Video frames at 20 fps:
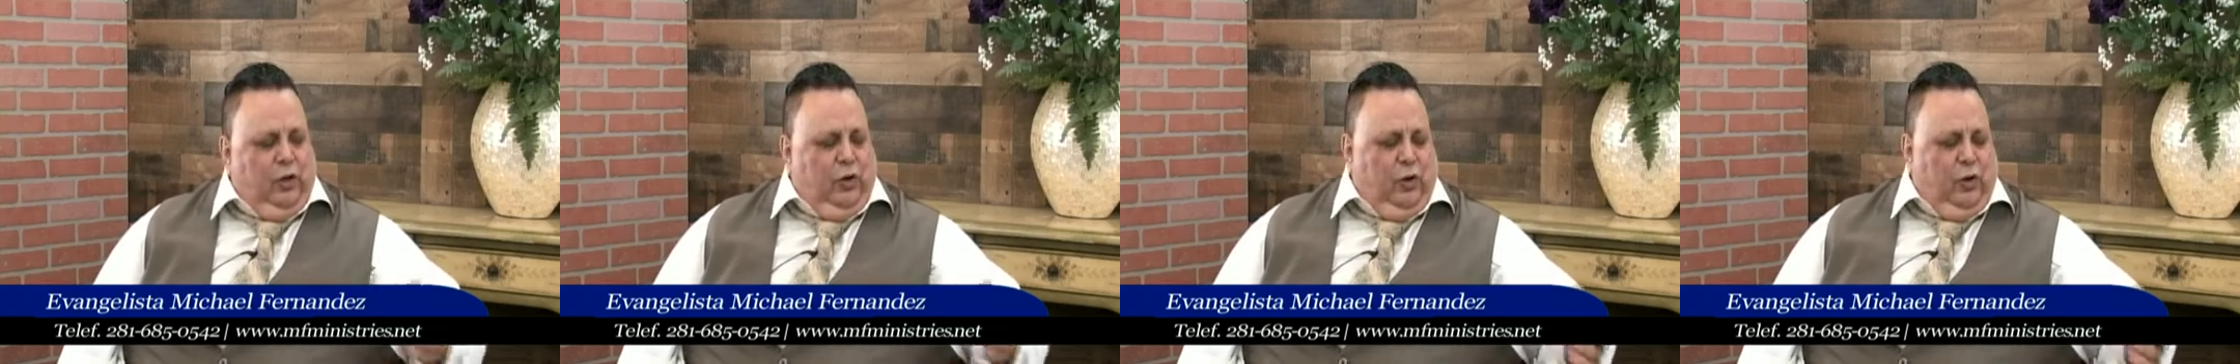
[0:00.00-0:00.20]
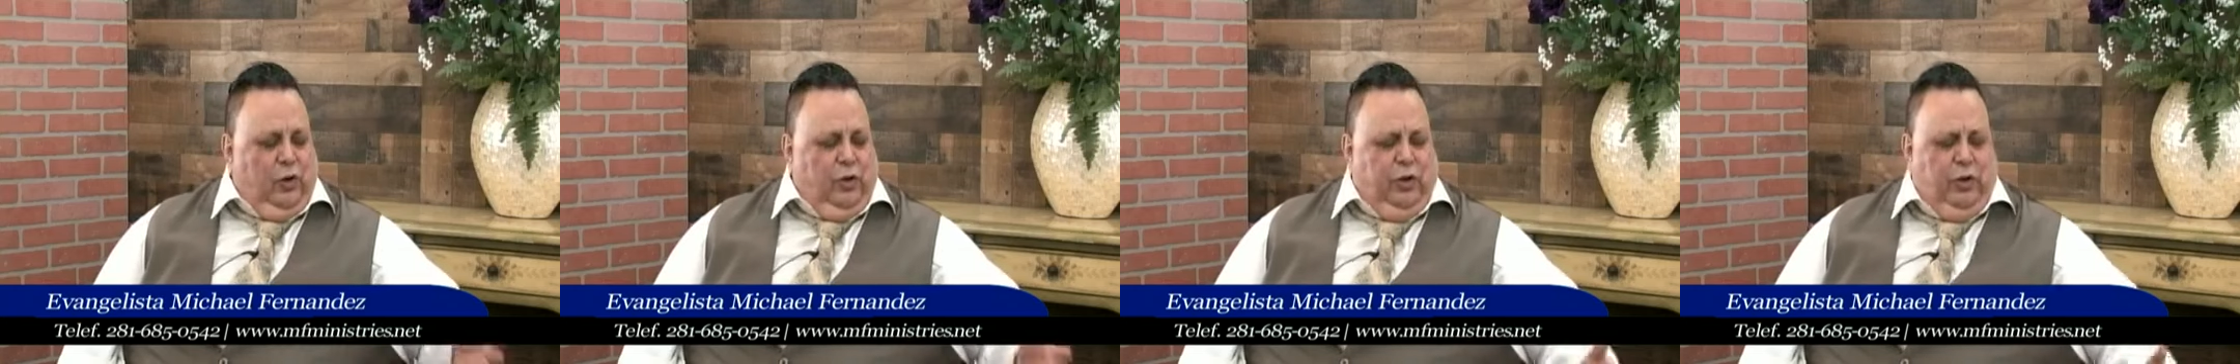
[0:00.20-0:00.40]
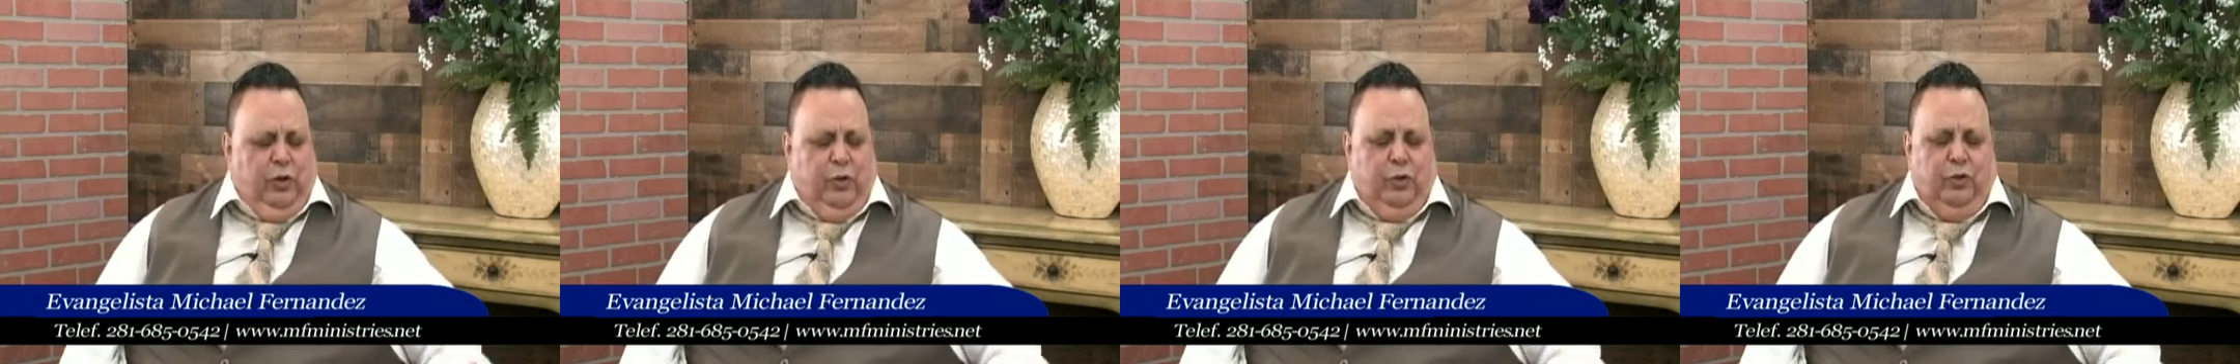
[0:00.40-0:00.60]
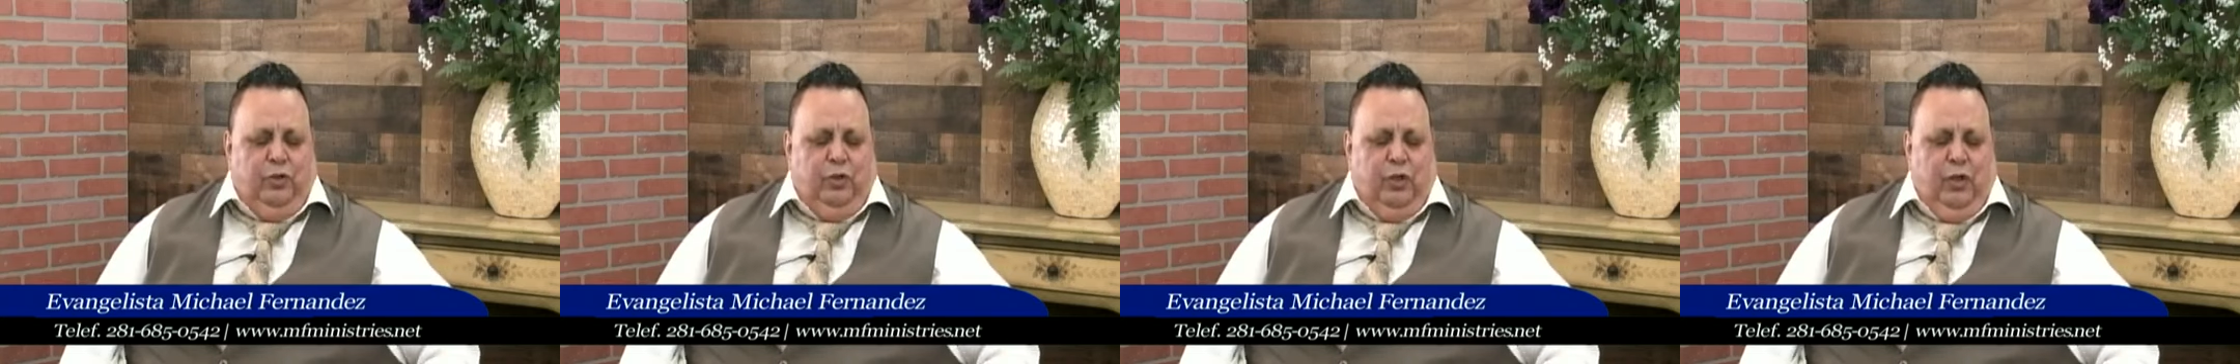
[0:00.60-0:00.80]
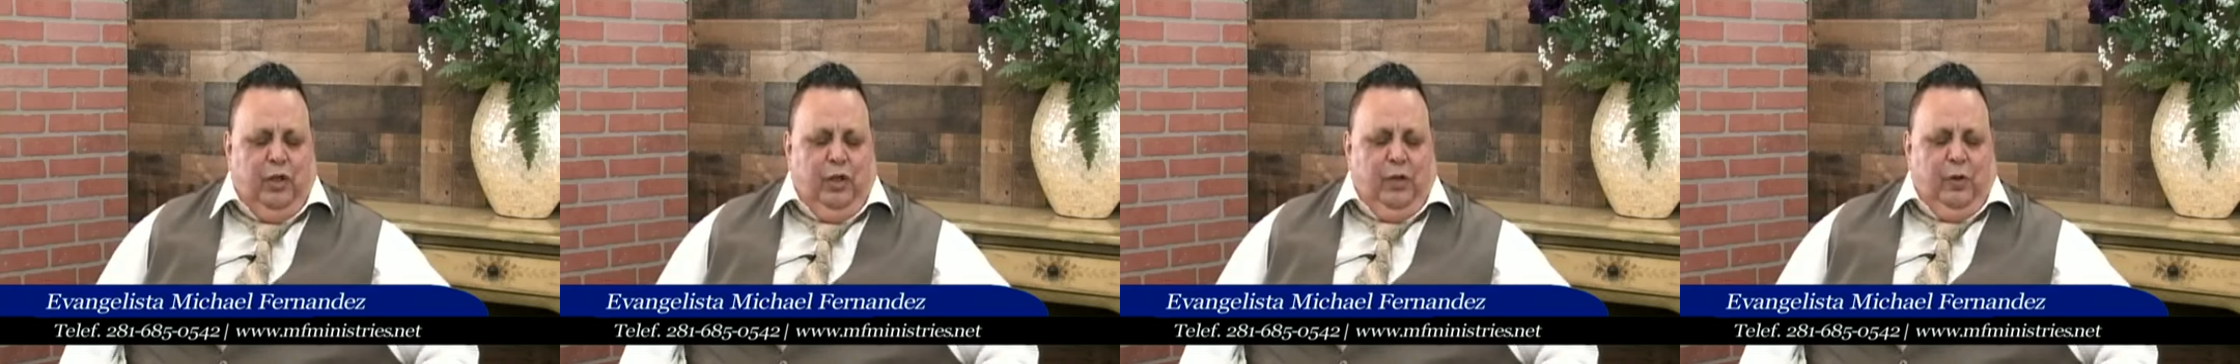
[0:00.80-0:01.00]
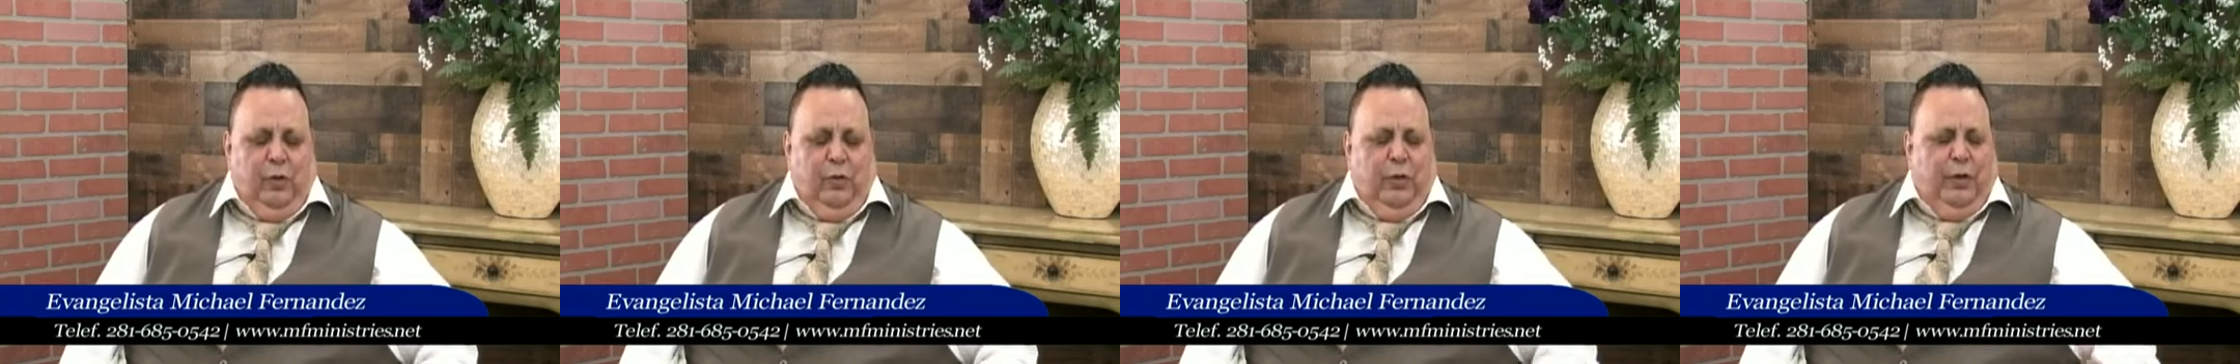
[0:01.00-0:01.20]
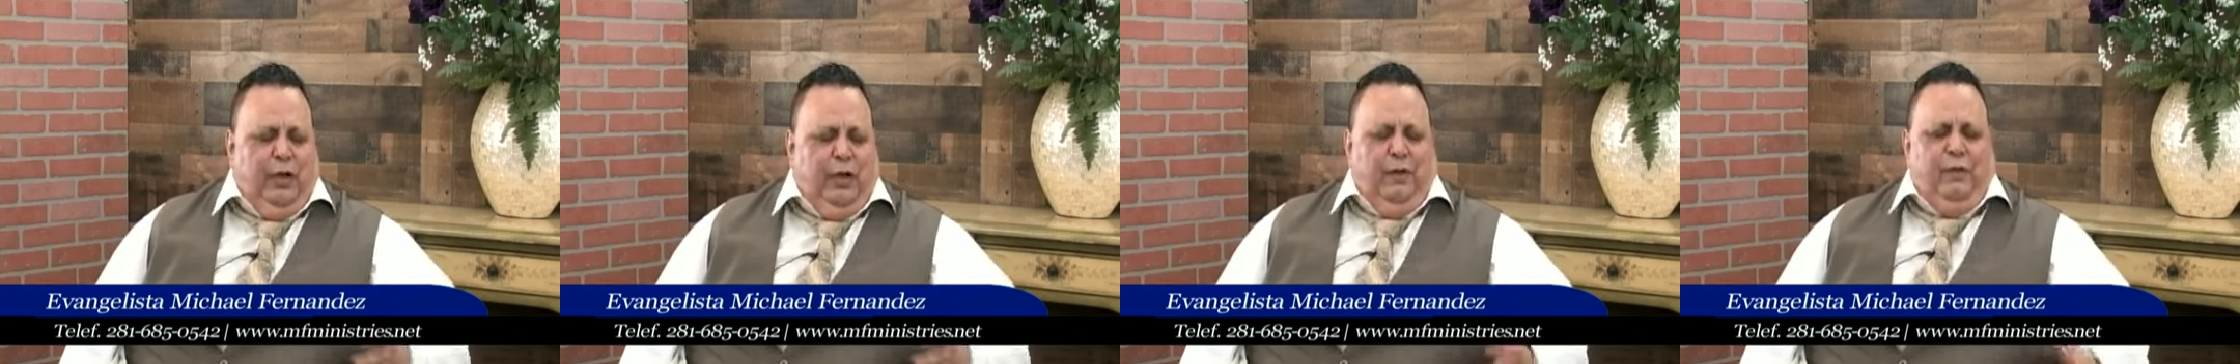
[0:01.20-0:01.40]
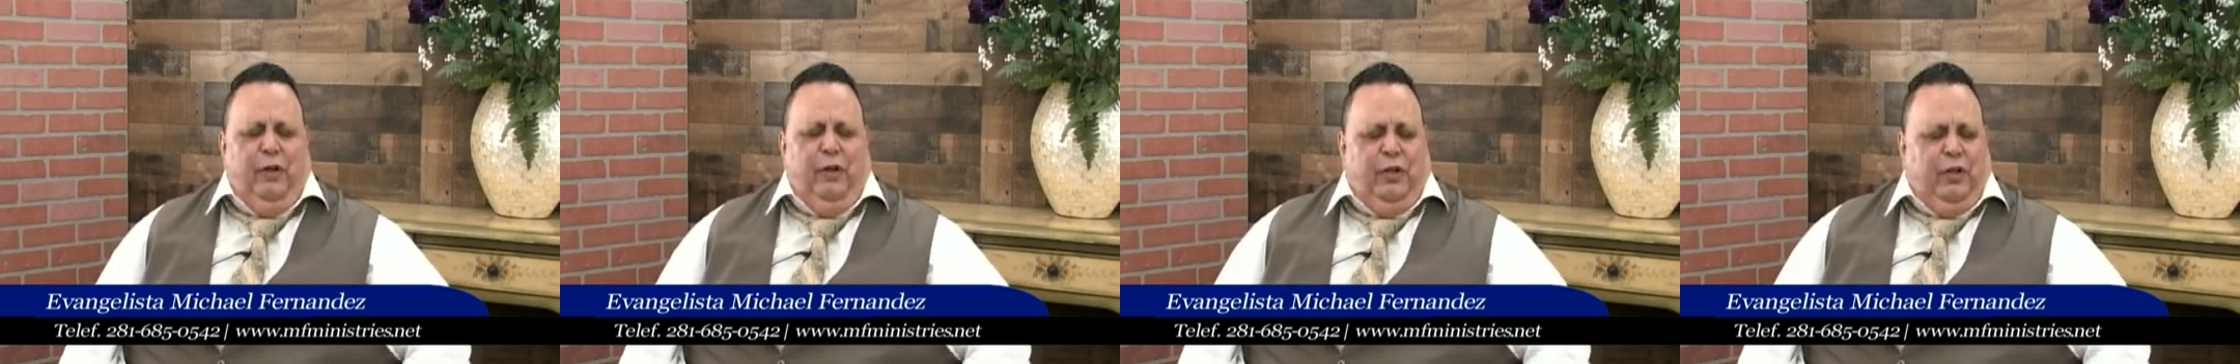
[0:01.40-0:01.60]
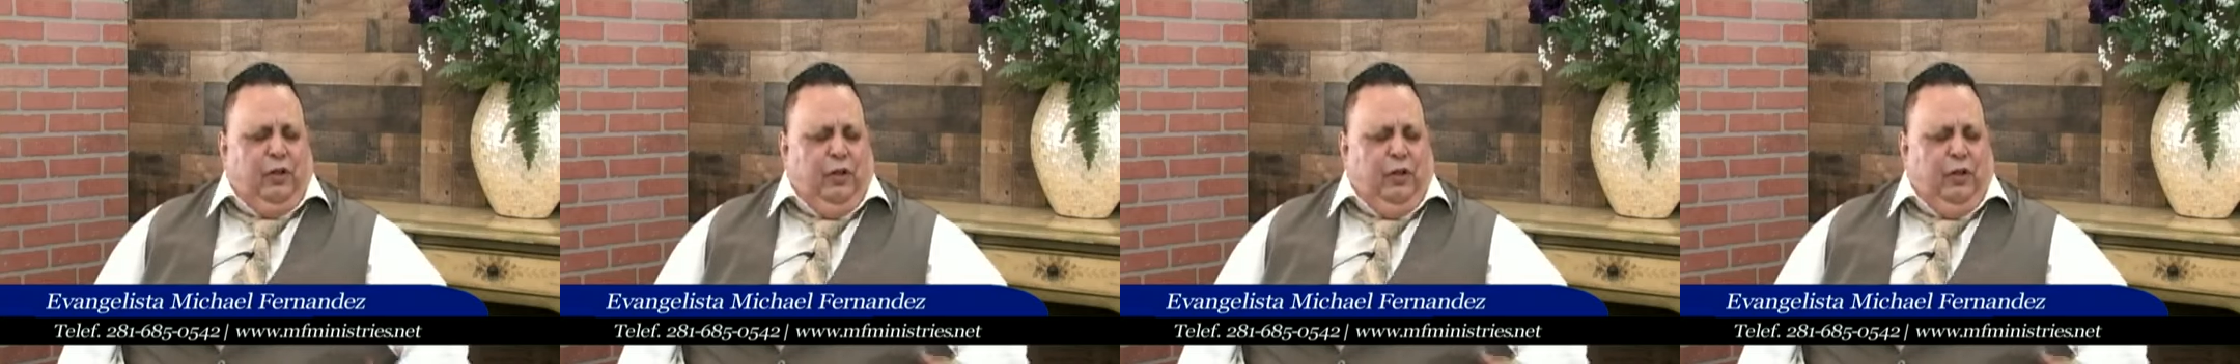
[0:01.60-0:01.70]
or yours, whatever.